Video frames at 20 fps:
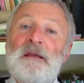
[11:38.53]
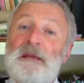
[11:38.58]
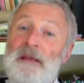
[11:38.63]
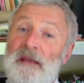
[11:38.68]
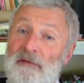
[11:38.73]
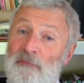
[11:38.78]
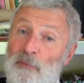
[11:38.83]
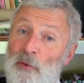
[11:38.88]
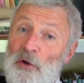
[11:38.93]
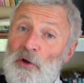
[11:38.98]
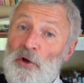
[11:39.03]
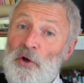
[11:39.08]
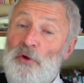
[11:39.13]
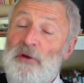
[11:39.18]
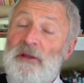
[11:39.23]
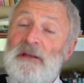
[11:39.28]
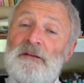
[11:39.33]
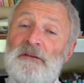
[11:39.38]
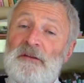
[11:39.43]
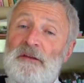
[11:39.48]
if we're
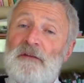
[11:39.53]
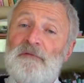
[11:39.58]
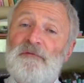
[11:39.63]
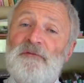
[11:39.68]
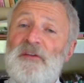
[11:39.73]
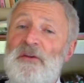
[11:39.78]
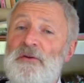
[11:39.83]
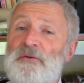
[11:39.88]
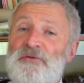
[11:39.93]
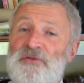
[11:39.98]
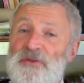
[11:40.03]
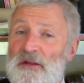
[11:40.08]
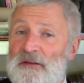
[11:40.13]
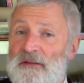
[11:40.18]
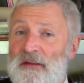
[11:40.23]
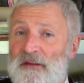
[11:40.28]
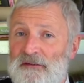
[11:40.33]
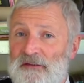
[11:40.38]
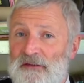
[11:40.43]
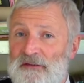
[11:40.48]
looking to the future,
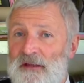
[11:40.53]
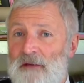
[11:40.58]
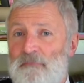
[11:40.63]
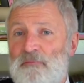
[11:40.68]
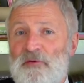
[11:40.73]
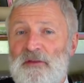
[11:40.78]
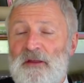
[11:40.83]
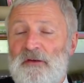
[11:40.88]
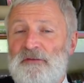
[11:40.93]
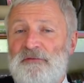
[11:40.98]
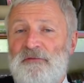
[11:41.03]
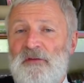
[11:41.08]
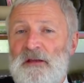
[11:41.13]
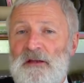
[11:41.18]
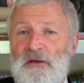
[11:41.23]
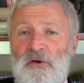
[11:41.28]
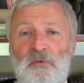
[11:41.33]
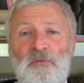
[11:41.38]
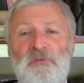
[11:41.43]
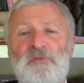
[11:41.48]
there's a number of those
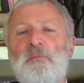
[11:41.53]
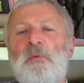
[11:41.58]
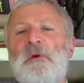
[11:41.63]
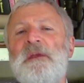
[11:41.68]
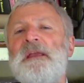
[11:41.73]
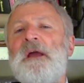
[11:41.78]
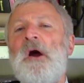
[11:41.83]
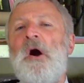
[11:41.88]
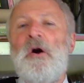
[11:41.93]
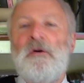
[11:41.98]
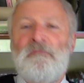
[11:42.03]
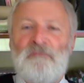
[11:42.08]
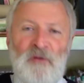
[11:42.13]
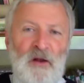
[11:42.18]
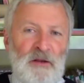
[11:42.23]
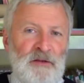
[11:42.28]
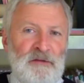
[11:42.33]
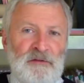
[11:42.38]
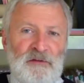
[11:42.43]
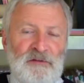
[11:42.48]
vehicles we can't
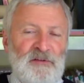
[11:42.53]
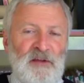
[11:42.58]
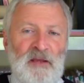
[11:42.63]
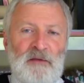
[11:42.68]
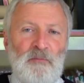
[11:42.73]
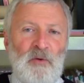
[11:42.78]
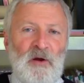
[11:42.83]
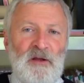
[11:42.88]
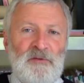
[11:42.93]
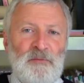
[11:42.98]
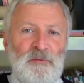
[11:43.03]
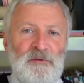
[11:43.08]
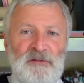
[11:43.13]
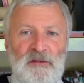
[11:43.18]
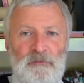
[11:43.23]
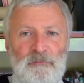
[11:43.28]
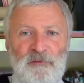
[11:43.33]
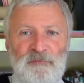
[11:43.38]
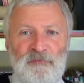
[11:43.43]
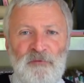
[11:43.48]
run in the same way as we
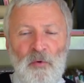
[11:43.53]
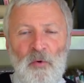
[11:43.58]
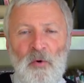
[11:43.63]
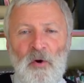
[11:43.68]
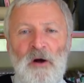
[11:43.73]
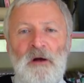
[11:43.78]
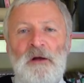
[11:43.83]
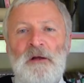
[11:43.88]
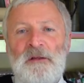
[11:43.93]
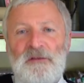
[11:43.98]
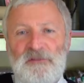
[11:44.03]
did before.